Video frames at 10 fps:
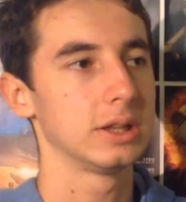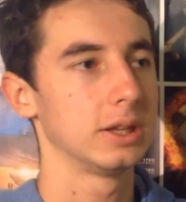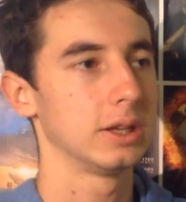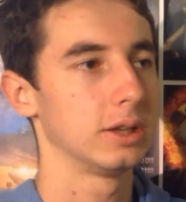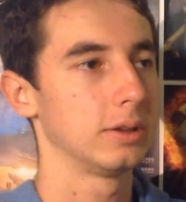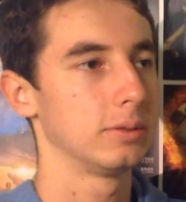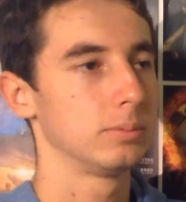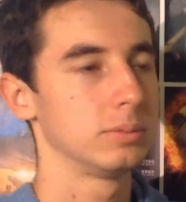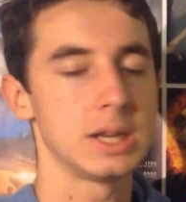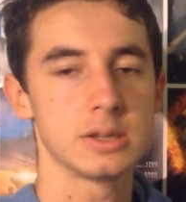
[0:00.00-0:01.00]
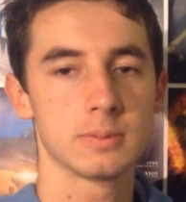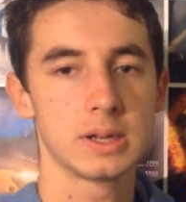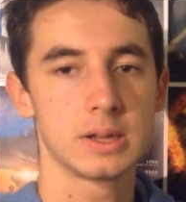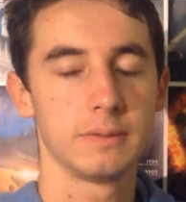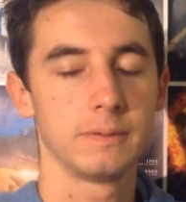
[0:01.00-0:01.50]
the Daniel
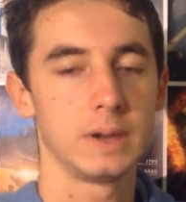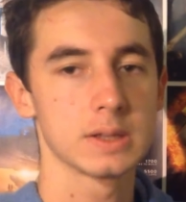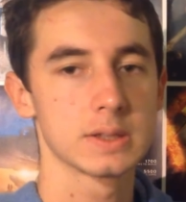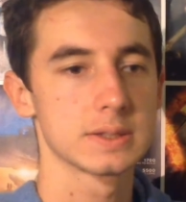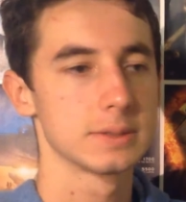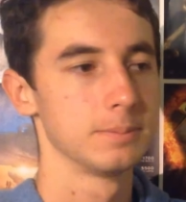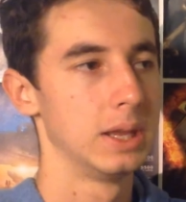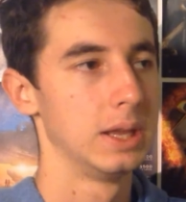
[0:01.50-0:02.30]
Radcliffe farts.